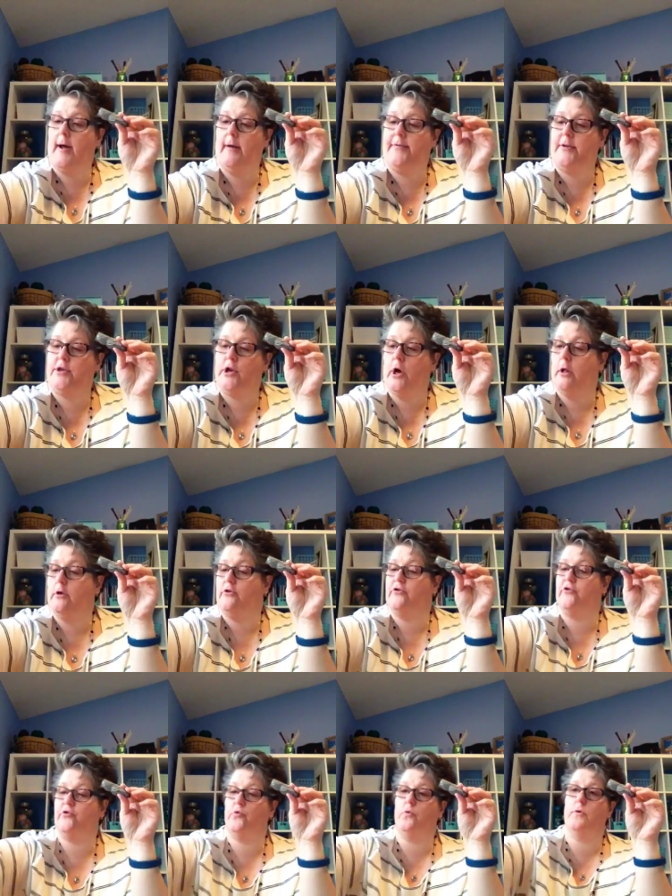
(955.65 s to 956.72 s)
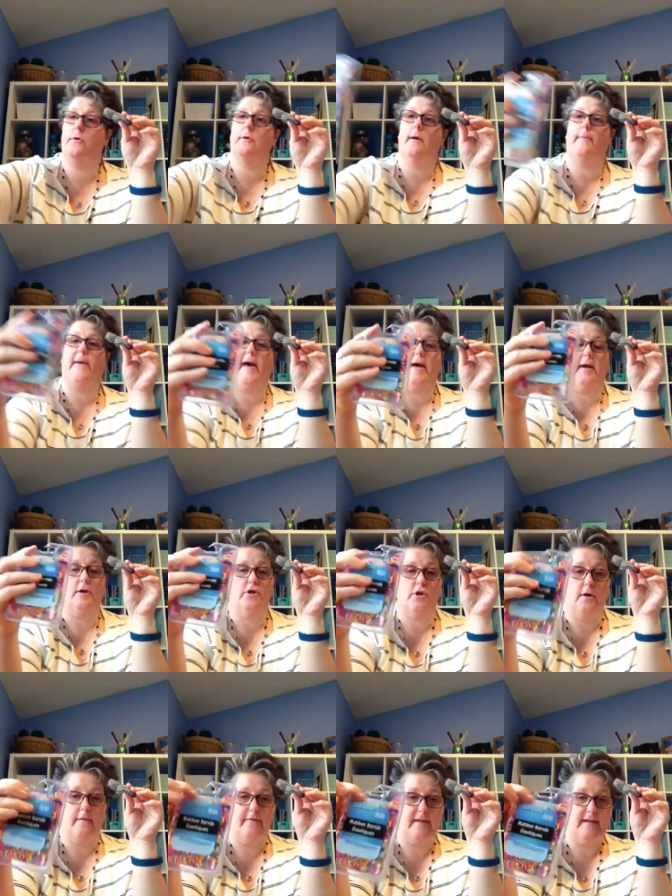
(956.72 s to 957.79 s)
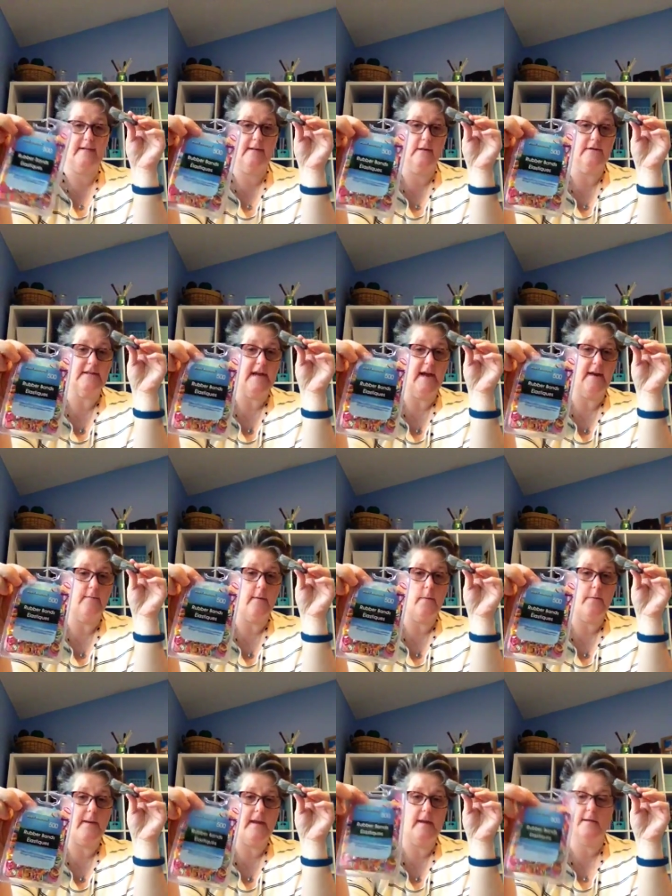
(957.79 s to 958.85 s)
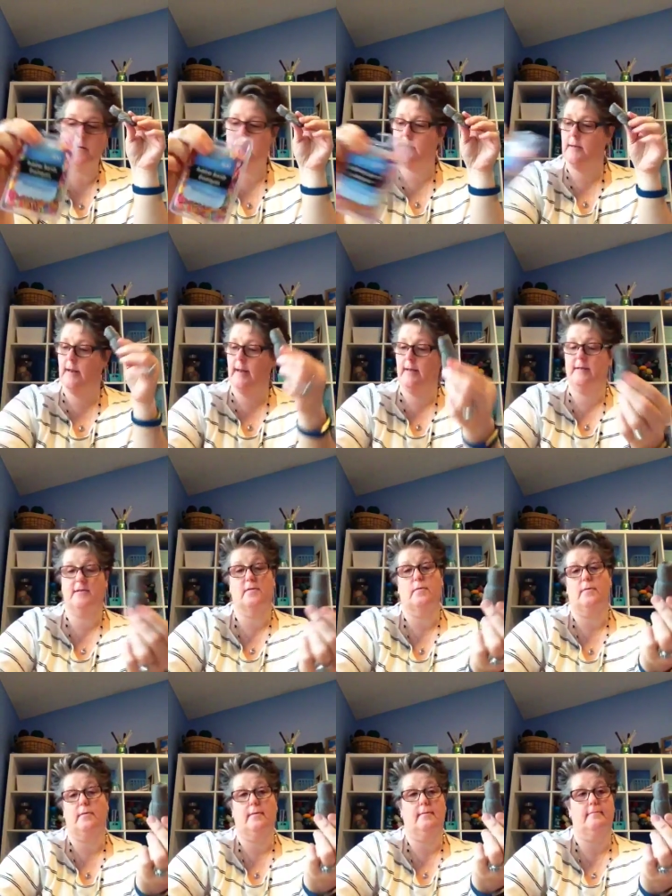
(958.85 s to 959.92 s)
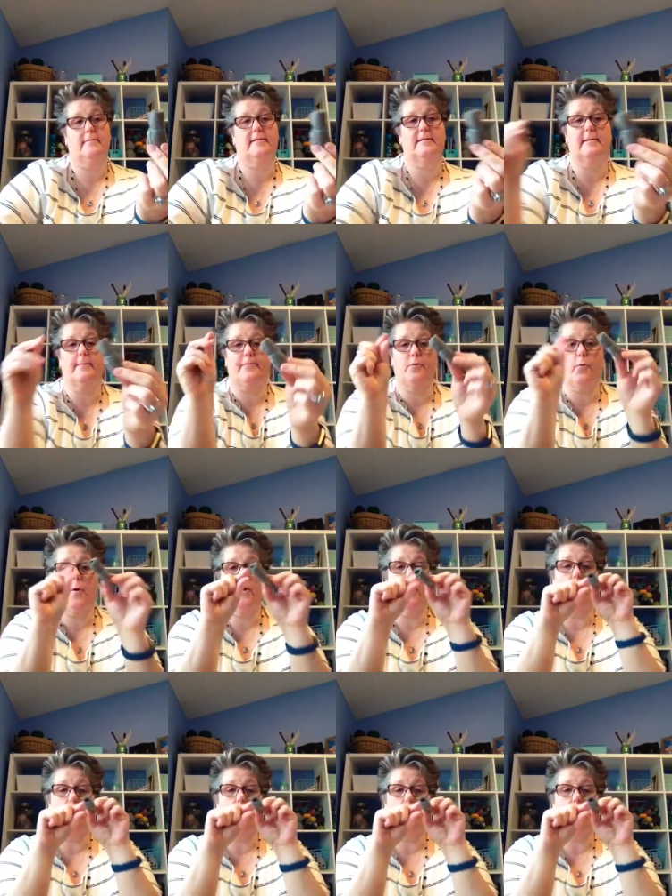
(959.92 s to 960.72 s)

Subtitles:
at the dollar store a package of these little tiny rubber bands. And I slipped one